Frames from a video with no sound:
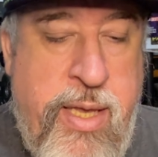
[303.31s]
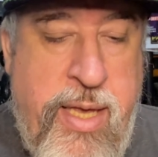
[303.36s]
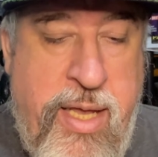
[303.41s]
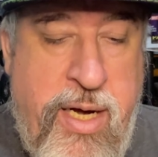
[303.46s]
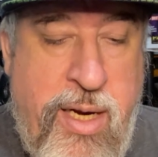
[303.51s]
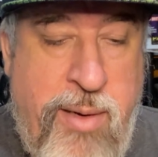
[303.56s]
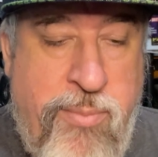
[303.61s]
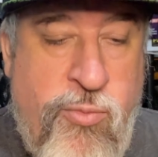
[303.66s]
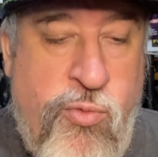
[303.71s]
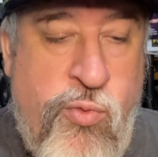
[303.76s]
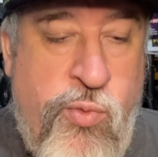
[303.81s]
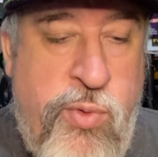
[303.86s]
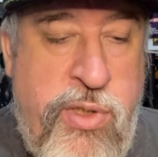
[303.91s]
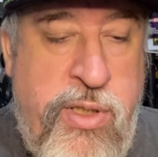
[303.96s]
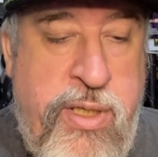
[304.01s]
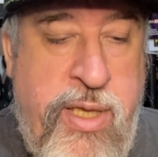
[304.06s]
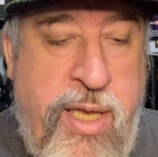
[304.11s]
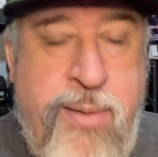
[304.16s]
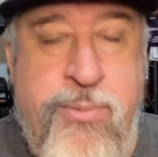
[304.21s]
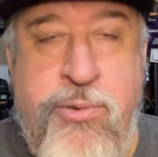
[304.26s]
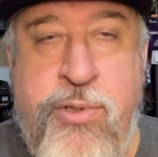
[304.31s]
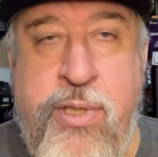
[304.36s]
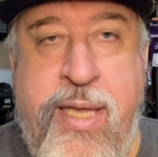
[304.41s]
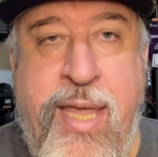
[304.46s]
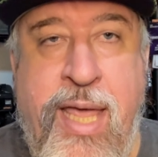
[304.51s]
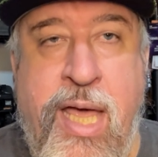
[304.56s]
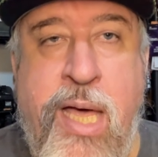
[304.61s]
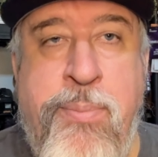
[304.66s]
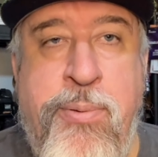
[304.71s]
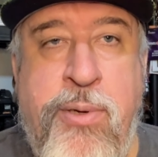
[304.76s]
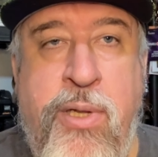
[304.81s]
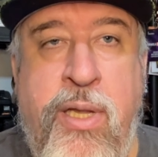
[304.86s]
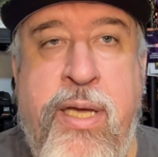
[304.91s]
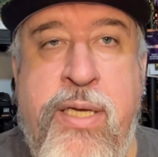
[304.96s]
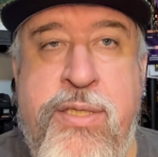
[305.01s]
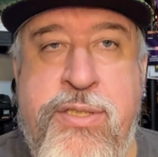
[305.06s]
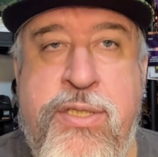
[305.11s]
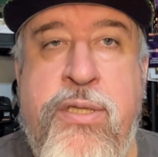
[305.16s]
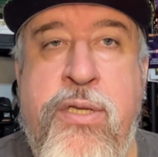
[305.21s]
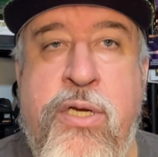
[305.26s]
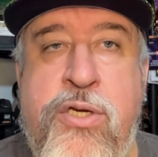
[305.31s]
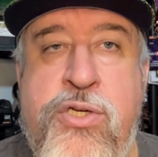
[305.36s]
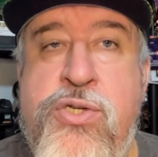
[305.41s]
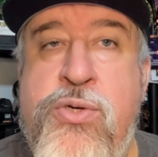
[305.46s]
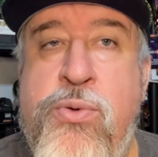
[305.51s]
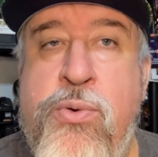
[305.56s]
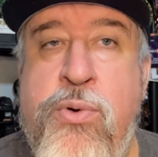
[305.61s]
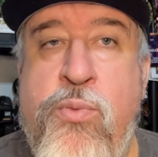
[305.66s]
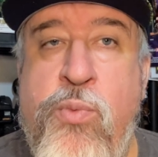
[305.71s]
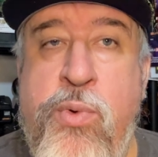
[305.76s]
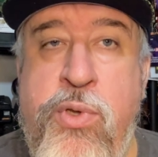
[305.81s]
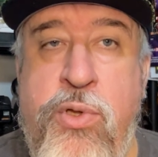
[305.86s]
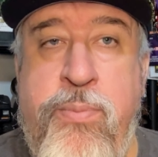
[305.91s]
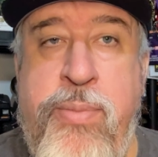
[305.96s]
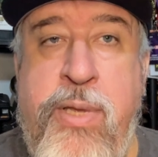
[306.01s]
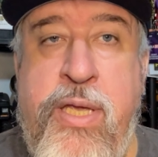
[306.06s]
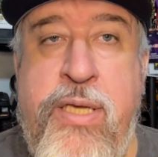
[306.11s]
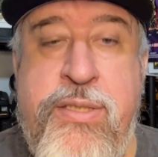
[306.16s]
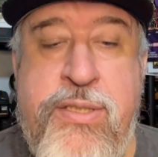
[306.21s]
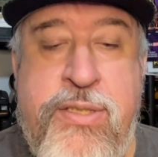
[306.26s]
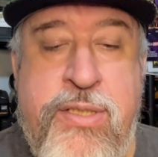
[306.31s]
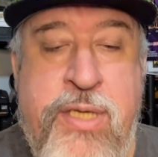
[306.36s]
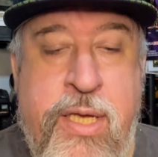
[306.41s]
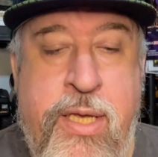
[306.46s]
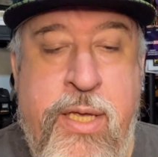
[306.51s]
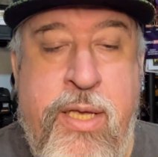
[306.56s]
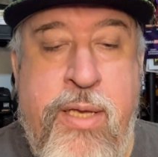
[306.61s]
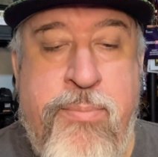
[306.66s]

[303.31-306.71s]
and I'm really able to capitalize on that short wheelbase